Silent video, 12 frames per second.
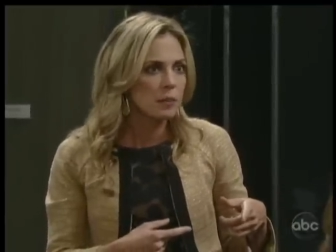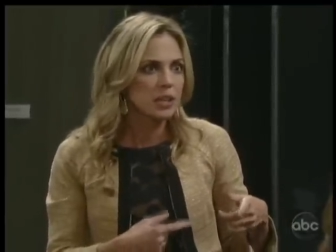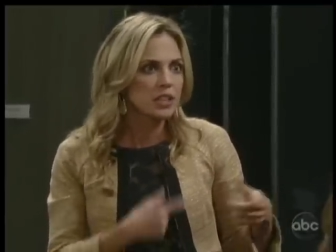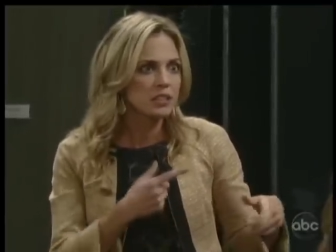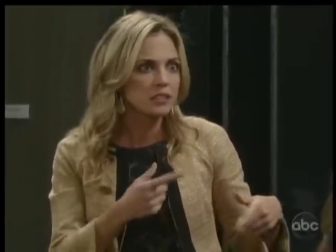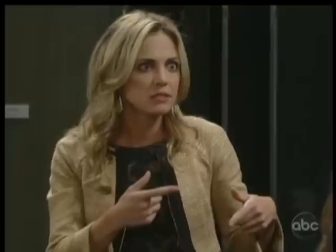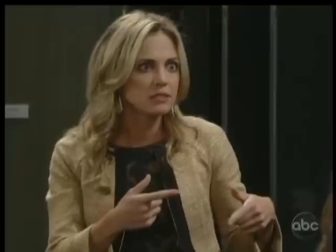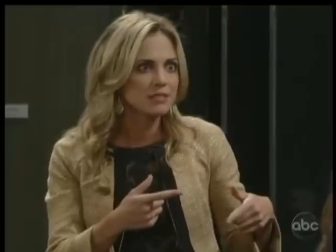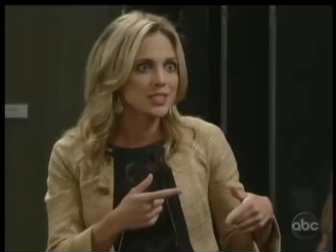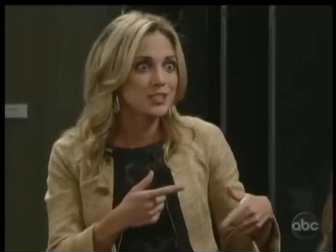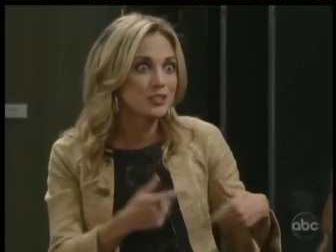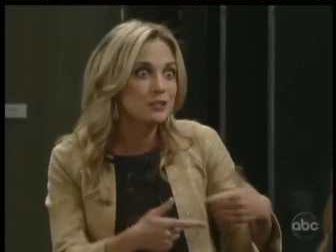I mean, you
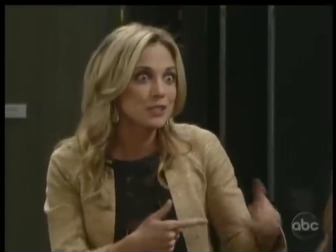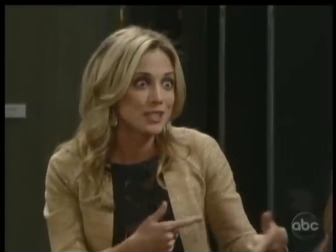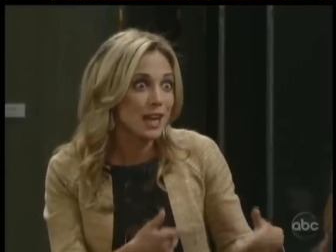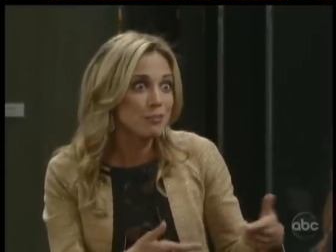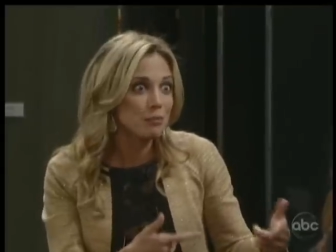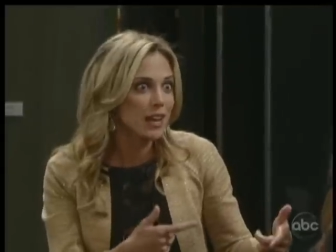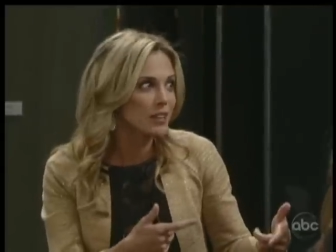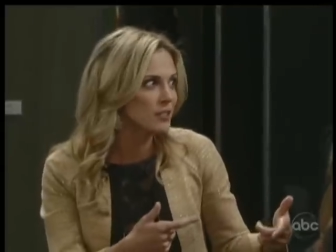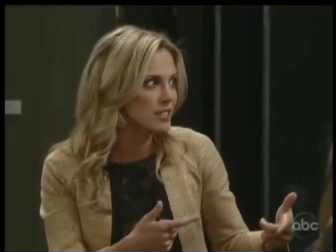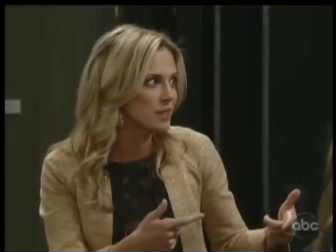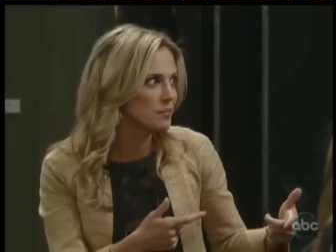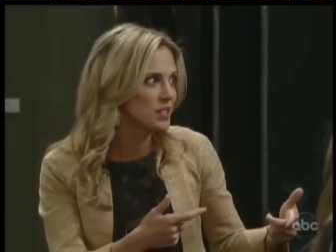didn't. Did you use a typewriter
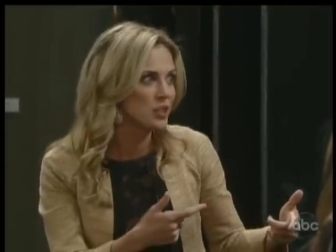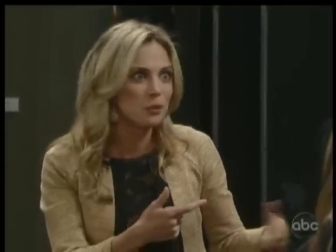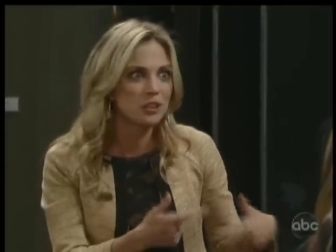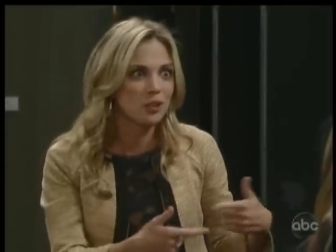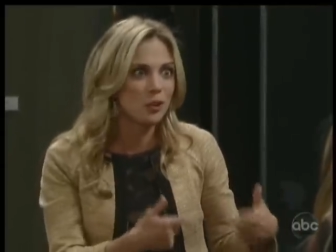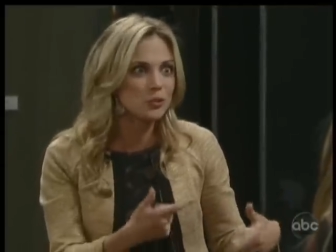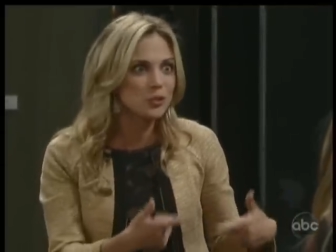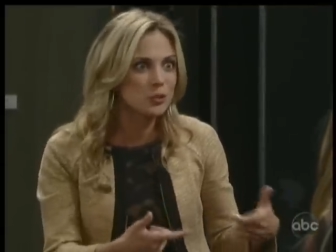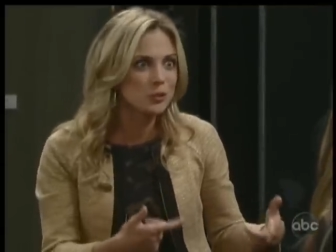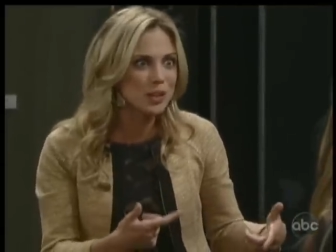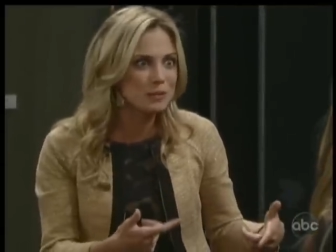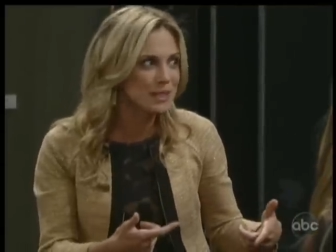or something? You going all old
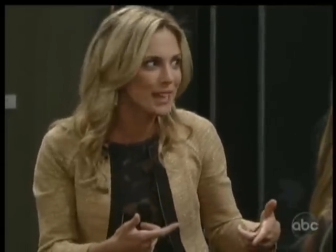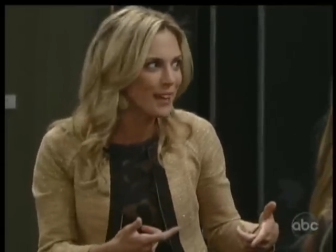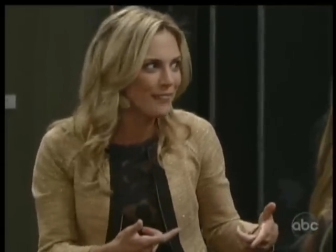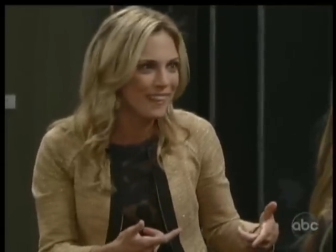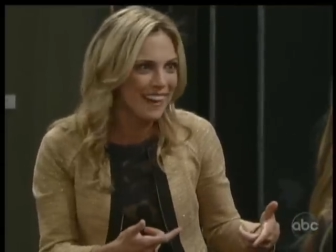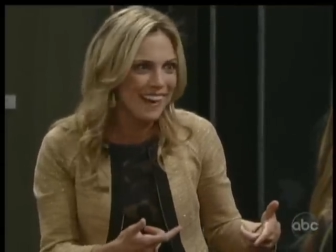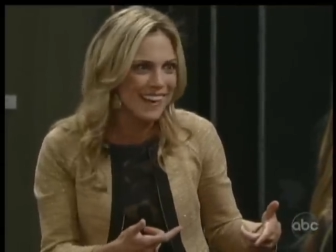school on me now?